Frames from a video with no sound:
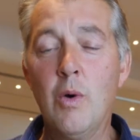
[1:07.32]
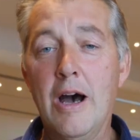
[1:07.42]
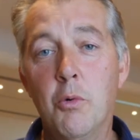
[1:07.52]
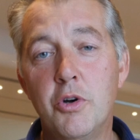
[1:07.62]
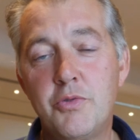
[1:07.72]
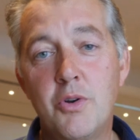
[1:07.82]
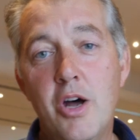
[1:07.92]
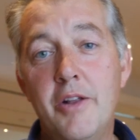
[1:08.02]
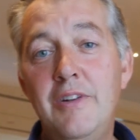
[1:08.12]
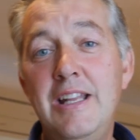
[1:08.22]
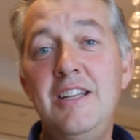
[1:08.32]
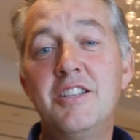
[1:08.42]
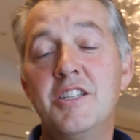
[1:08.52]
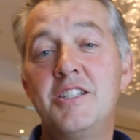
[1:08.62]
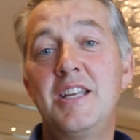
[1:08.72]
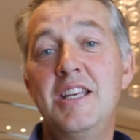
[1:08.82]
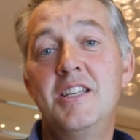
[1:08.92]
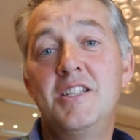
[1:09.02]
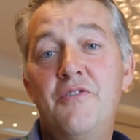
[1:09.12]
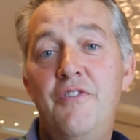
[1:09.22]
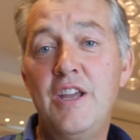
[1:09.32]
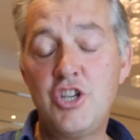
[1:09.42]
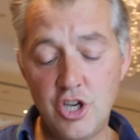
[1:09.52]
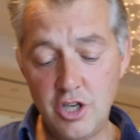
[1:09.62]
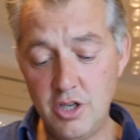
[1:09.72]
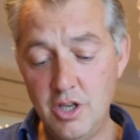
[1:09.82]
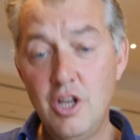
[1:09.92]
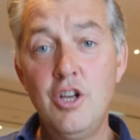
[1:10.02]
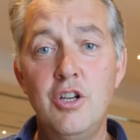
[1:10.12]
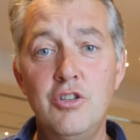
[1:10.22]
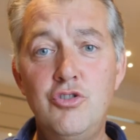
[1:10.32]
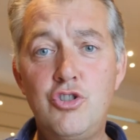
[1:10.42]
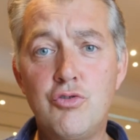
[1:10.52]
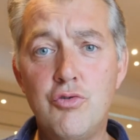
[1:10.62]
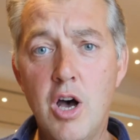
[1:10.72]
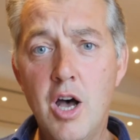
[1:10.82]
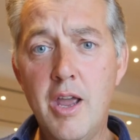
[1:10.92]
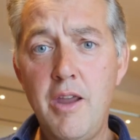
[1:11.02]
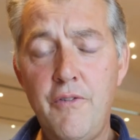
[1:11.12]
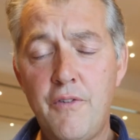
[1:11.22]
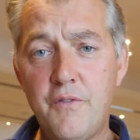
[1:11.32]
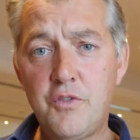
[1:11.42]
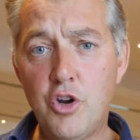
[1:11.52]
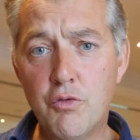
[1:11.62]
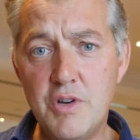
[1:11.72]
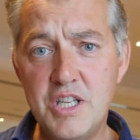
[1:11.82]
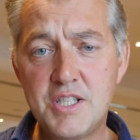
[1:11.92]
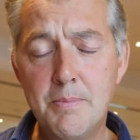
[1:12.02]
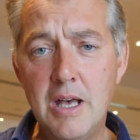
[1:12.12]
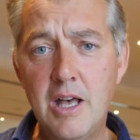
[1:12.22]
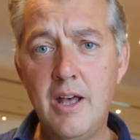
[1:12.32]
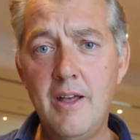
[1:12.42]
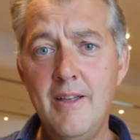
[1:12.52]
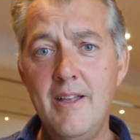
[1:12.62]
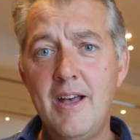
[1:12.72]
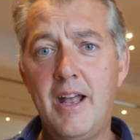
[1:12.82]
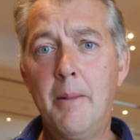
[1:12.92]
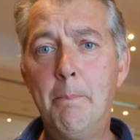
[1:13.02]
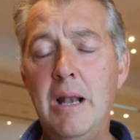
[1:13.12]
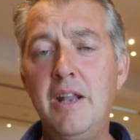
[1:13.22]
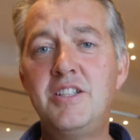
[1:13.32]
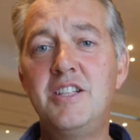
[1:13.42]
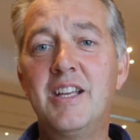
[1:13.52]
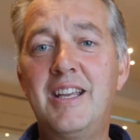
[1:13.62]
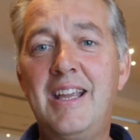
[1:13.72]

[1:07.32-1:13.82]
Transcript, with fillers: Well, what's required of leaders is vision, drive, charisma, an ability to